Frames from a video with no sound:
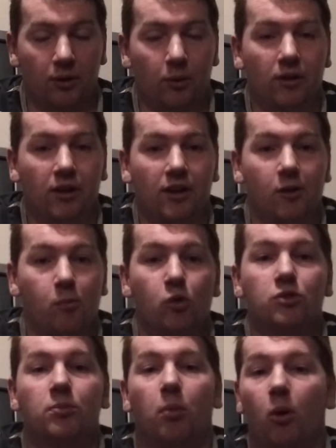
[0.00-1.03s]
It's probably one
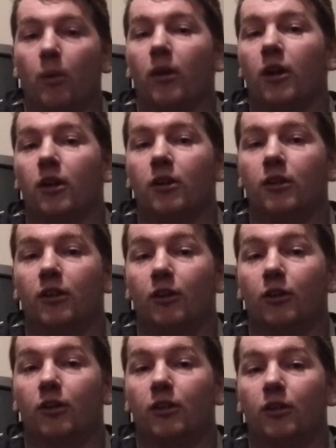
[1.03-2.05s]
of the most
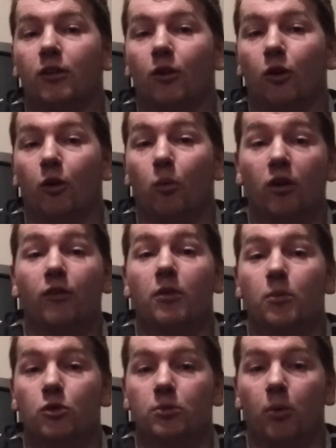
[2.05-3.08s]
popular,
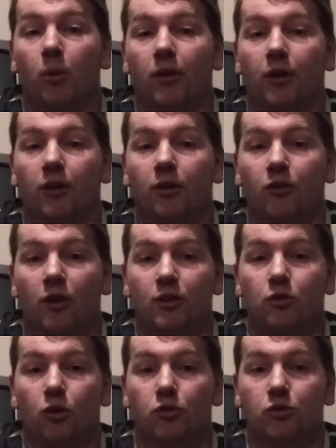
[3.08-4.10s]
or one of the most
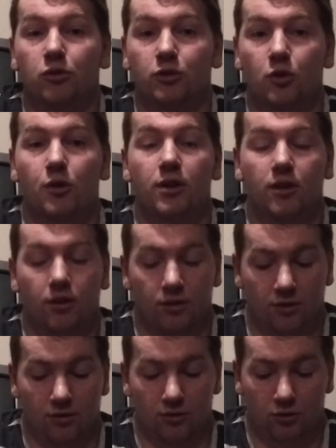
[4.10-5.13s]
popular retro consoles
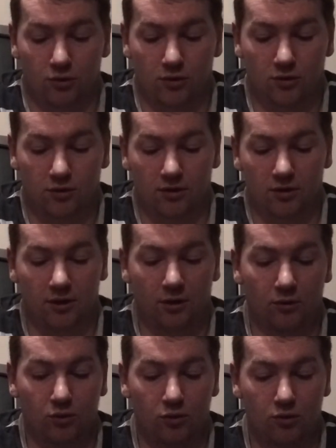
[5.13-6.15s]
going, so
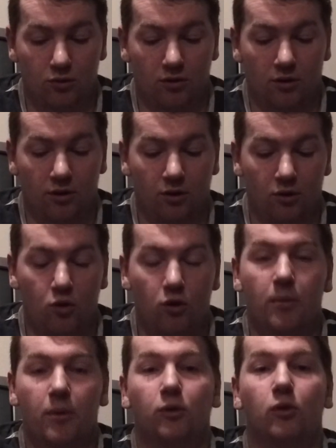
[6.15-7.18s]
I'll not
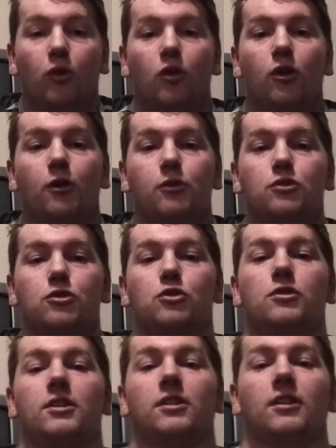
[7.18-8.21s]
go on about too
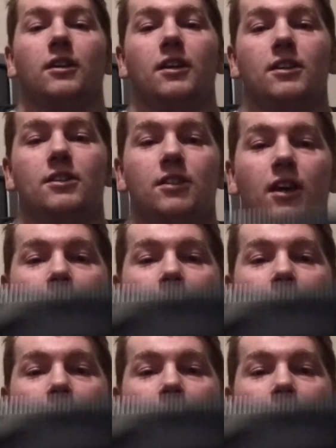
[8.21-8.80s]
long, I'll just short.